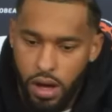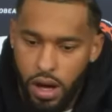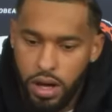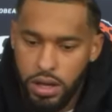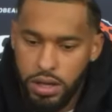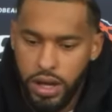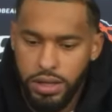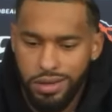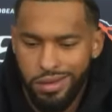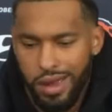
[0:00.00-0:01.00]
It
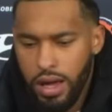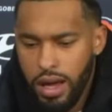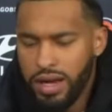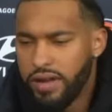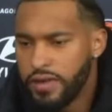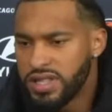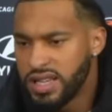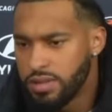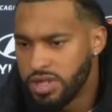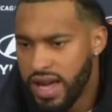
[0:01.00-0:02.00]
definitely
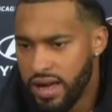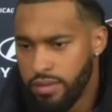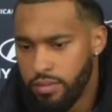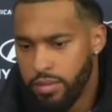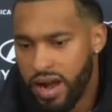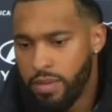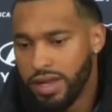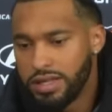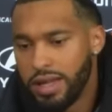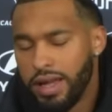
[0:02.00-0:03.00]
takes some time. But, I mean,
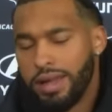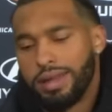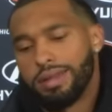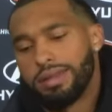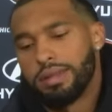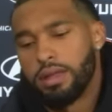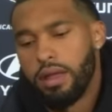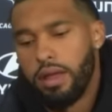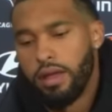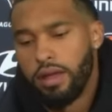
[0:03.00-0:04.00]

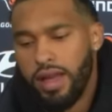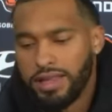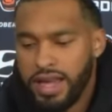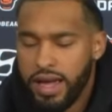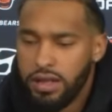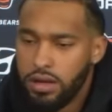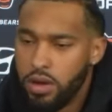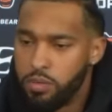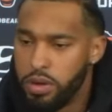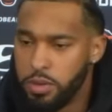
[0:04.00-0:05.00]
as I get to
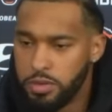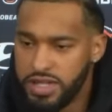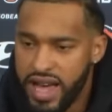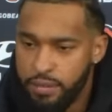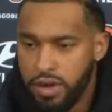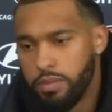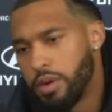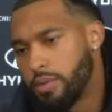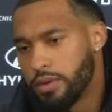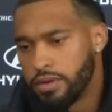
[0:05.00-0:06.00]
know the people beside me, the
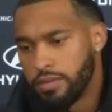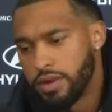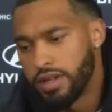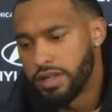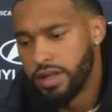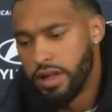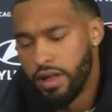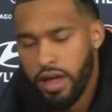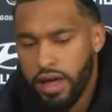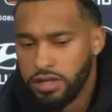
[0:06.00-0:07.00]
people
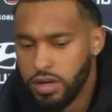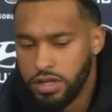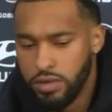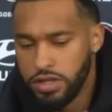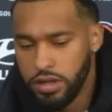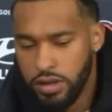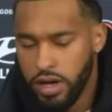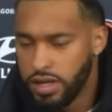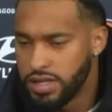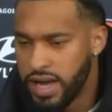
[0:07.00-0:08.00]
edge rusher on the
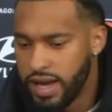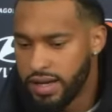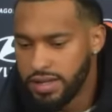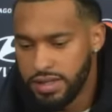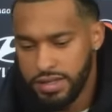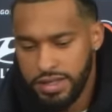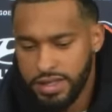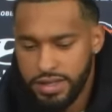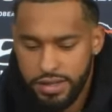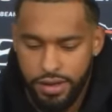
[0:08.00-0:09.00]
other side, it's
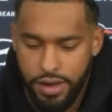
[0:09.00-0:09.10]
just